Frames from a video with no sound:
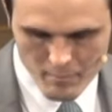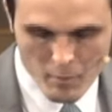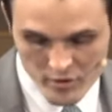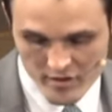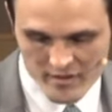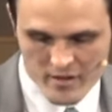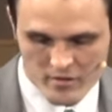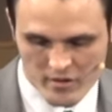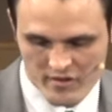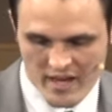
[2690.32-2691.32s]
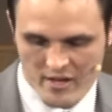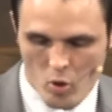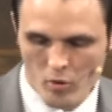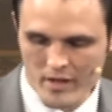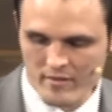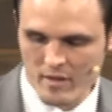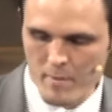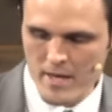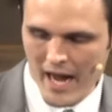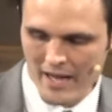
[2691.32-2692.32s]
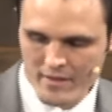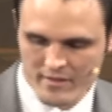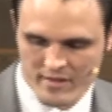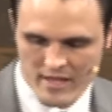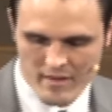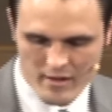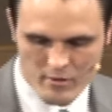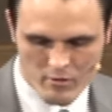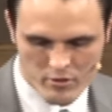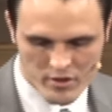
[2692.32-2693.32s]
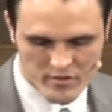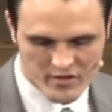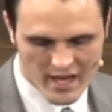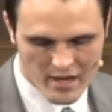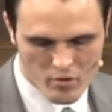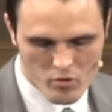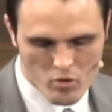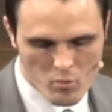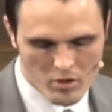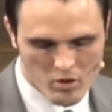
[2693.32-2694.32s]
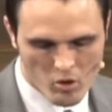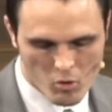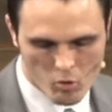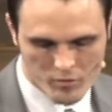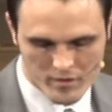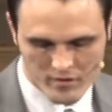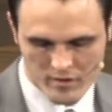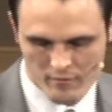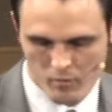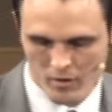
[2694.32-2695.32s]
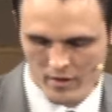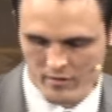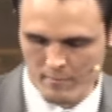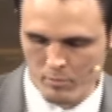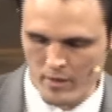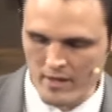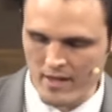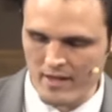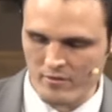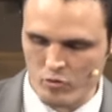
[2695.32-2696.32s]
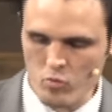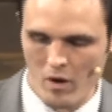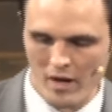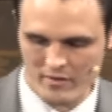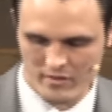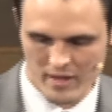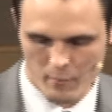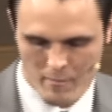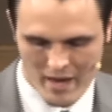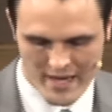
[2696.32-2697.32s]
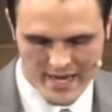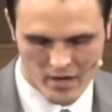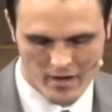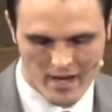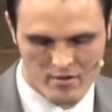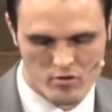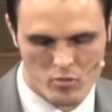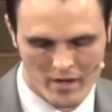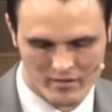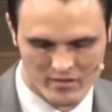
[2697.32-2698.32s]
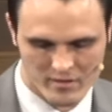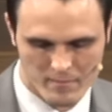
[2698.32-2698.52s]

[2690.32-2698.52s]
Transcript: Moses continues to say, Nor is it beyond the sea that you should say, Who will go over the sea for us and bring it to us, that we may hear it and do it?